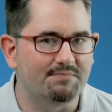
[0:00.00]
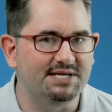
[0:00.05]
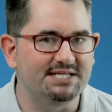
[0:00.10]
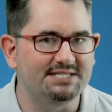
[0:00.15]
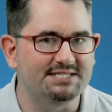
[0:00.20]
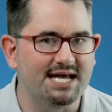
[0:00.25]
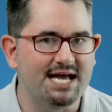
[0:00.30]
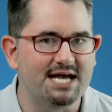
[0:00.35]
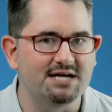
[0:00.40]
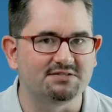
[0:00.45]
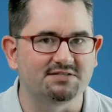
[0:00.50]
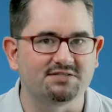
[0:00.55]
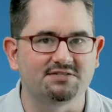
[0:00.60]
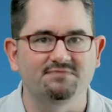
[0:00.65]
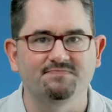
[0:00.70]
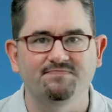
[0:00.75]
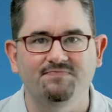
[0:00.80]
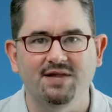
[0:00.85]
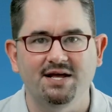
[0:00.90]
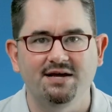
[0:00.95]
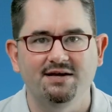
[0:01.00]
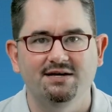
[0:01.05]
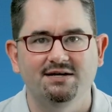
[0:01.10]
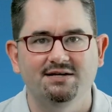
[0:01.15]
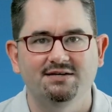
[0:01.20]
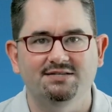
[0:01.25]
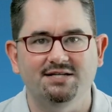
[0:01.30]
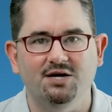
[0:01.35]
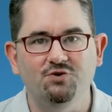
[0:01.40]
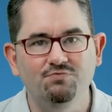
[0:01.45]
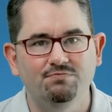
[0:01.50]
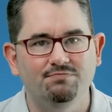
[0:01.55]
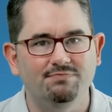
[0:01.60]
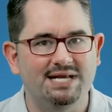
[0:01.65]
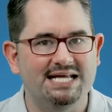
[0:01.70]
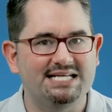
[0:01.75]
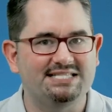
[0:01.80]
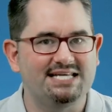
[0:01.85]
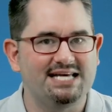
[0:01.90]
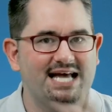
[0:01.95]
House. So let's see
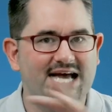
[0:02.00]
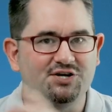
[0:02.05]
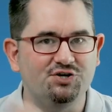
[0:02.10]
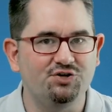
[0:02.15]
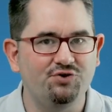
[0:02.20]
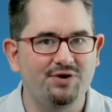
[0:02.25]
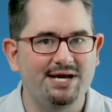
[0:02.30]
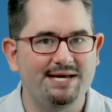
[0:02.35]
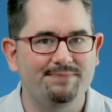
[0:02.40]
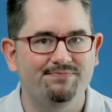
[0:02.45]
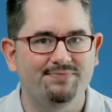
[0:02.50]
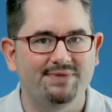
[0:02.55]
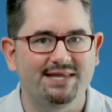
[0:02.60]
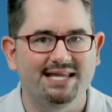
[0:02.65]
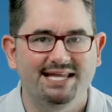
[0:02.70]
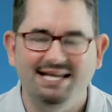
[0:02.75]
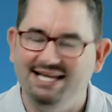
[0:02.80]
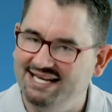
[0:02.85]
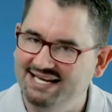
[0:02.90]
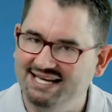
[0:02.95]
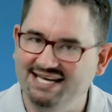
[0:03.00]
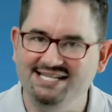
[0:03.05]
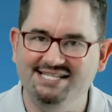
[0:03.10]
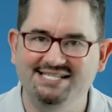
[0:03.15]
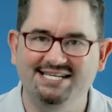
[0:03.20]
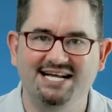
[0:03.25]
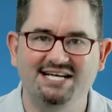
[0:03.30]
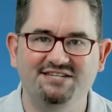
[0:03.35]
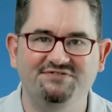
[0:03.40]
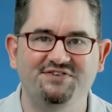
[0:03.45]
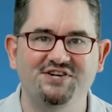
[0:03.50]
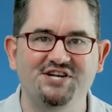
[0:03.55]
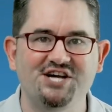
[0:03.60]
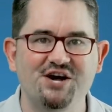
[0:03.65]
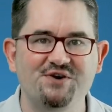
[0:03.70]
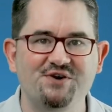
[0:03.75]
how you do it in today's video.